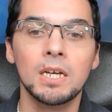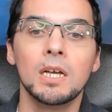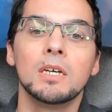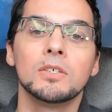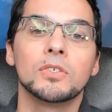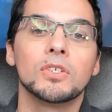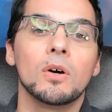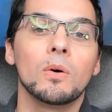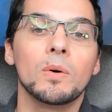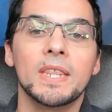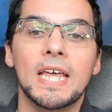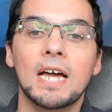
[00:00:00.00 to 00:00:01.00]
So
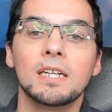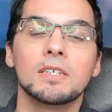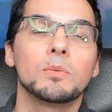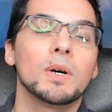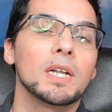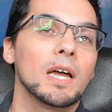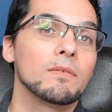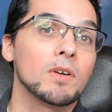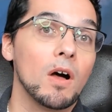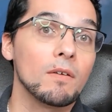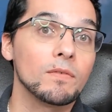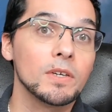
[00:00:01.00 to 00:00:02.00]
that is what I've
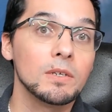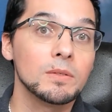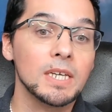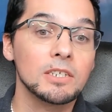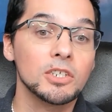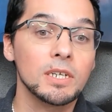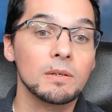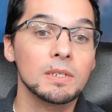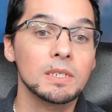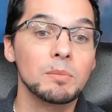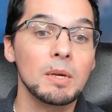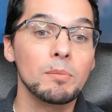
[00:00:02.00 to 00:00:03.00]
got for you, Sagittarius
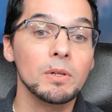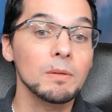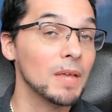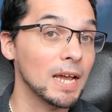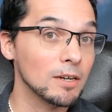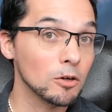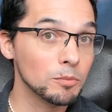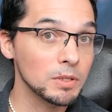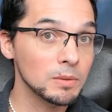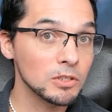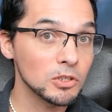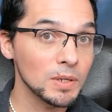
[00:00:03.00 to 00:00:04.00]
people. I hope you
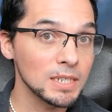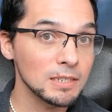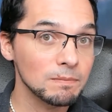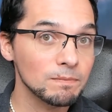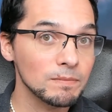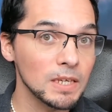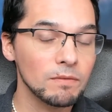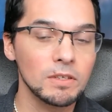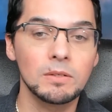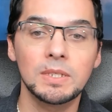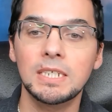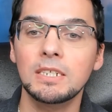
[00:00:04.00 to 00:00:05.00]
enjoyed it. If you
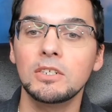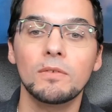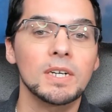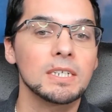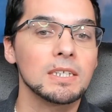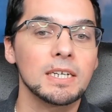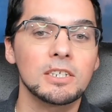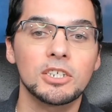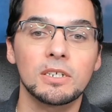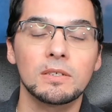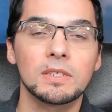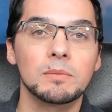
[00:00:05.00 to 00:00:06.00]
did, don't forget to like,
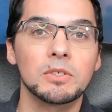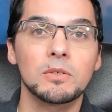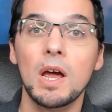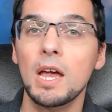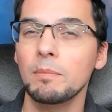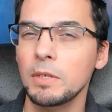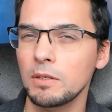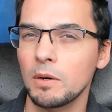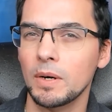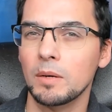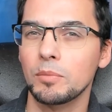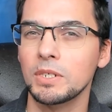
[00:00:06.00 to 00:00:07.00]
share, and subscribe. You know I
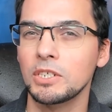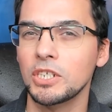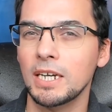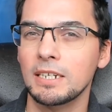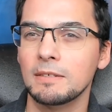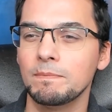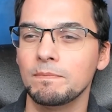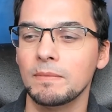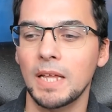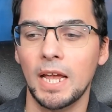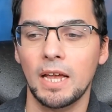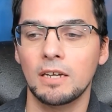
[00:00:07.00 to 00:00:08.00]
appreciate it.
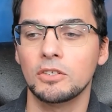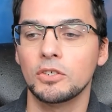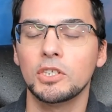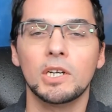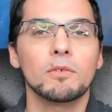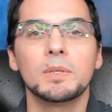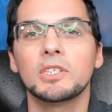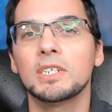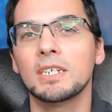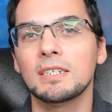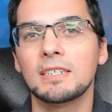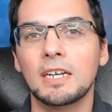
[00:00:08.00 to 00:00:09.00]
And should you ever wish to
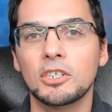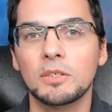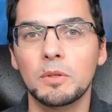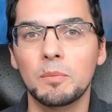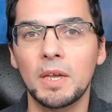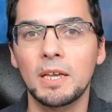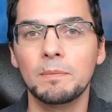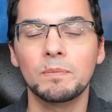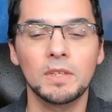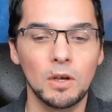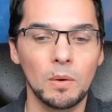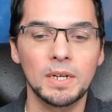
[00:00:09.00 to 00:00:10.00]
get a session with me,
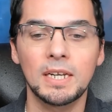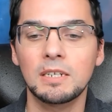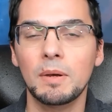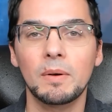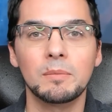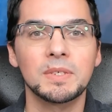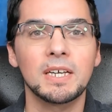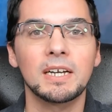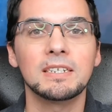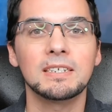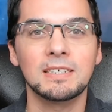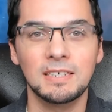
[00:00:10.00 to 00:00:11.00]
go on ahead to my website.
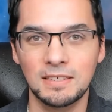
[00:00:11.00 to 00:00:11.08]
It's